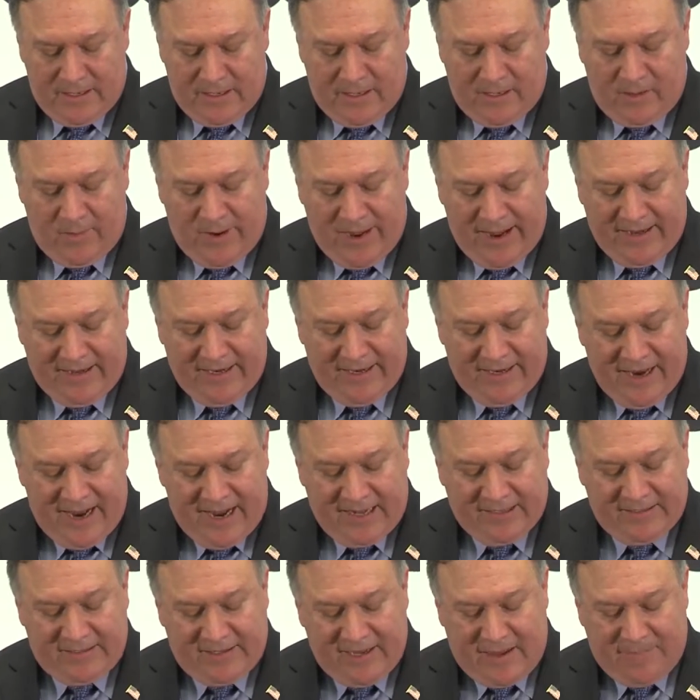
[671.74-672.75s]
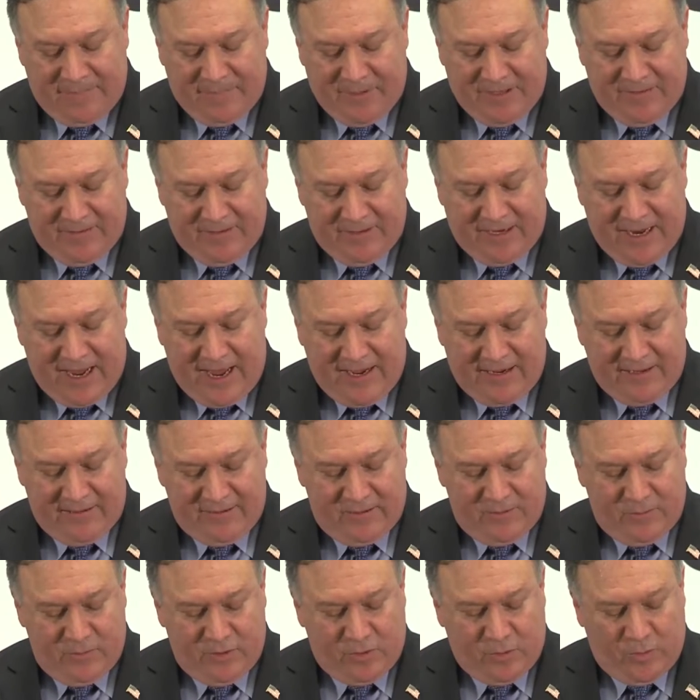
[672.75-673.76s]
Iran did not stop these
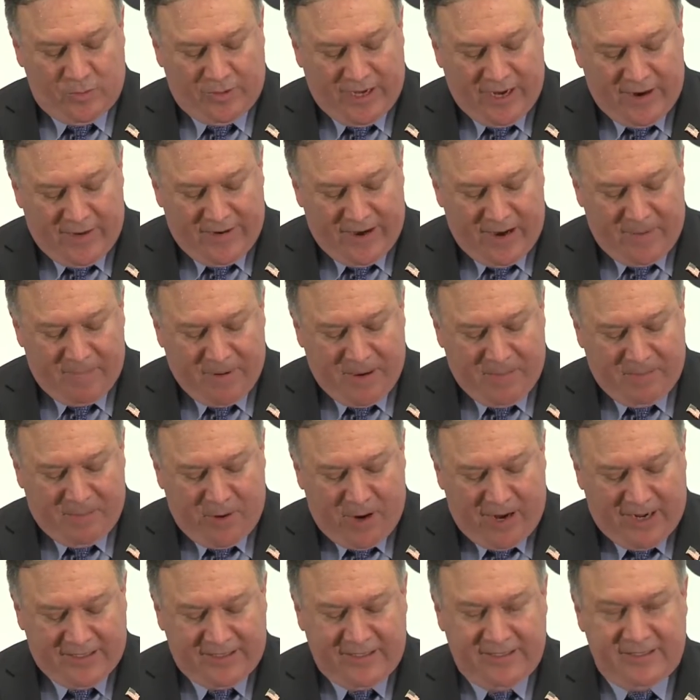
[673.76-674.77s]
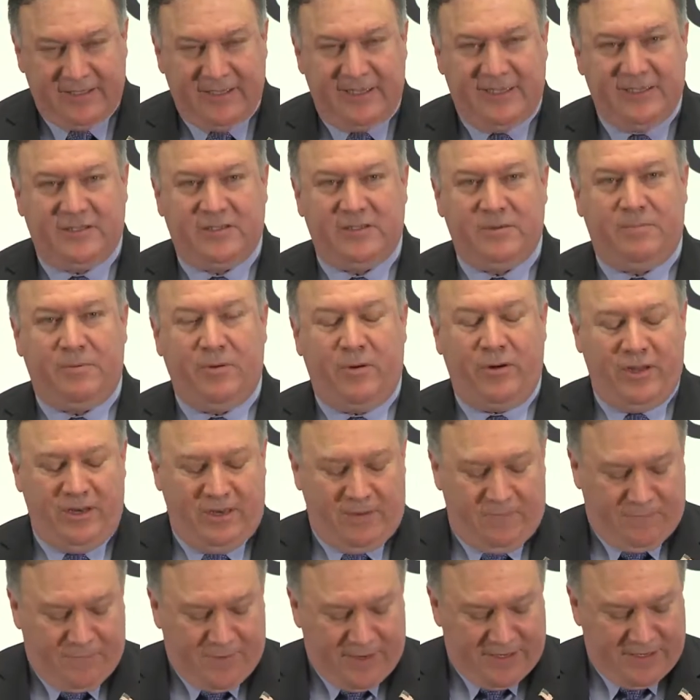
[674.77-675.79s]
attacks, which were carried out by proxies it has supported
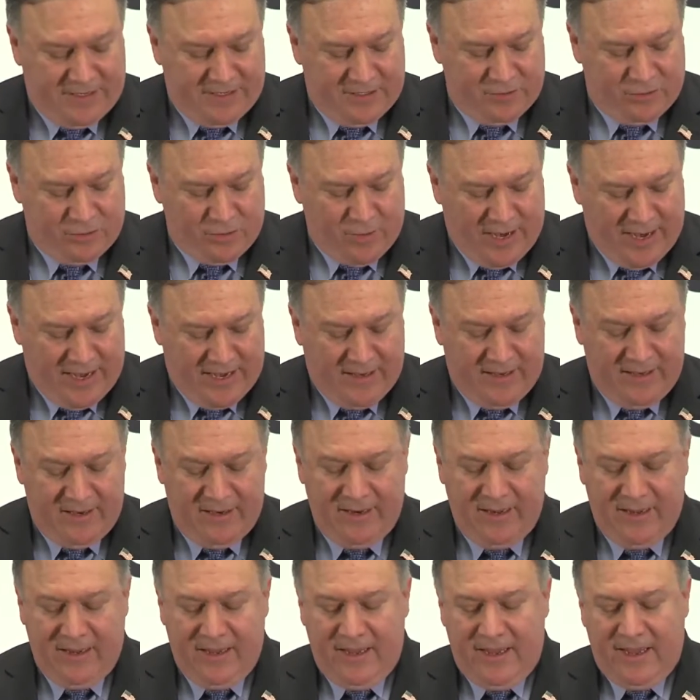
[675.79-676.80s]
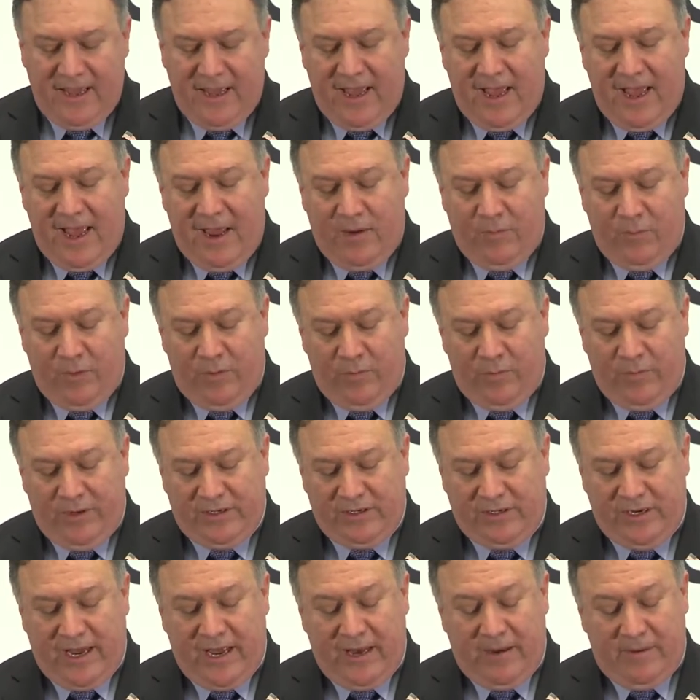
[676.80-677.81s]
and funded and trained, and
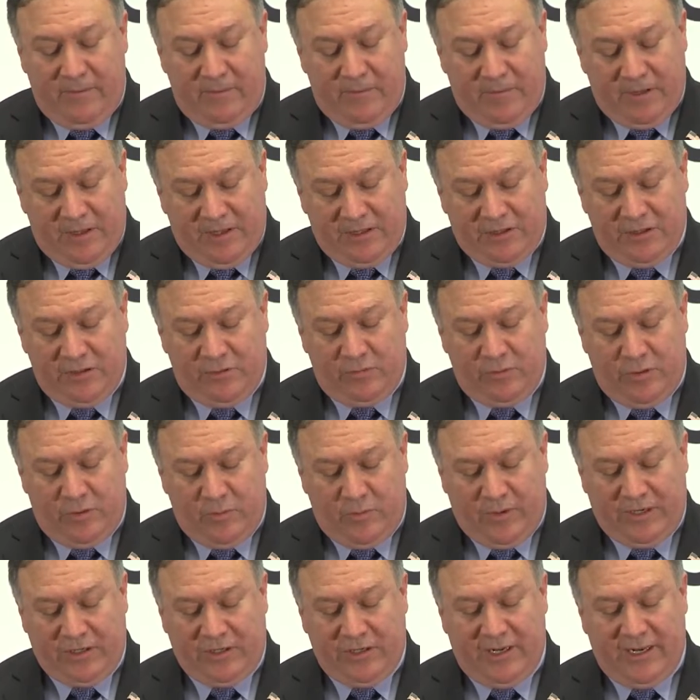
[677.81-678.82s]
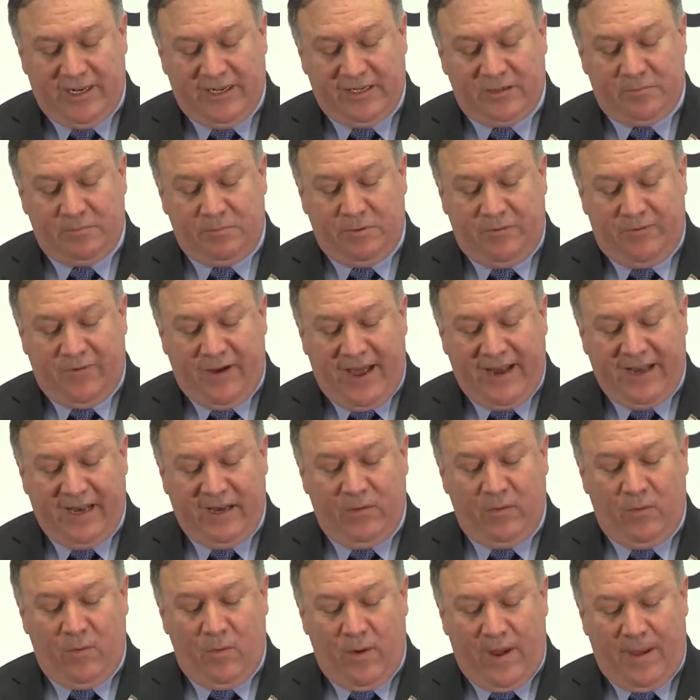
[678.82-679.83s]
militias with which it has
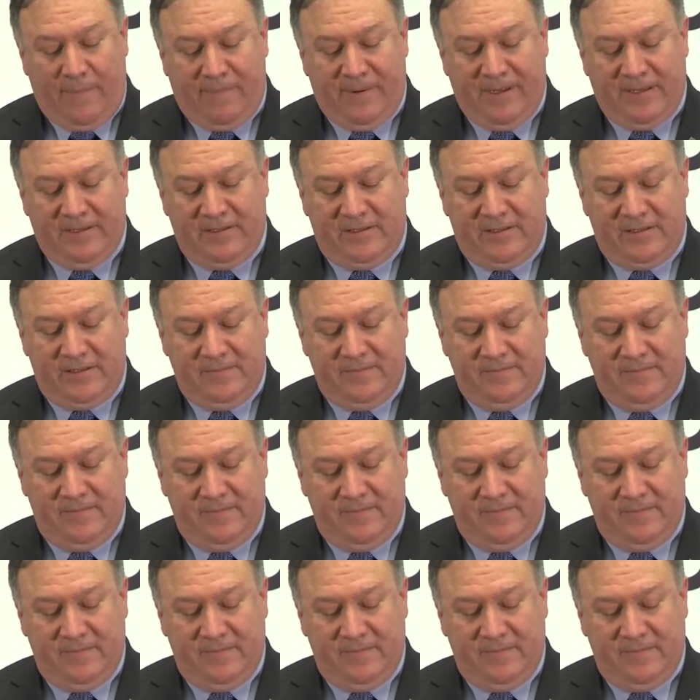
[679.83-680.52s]
provided weapons.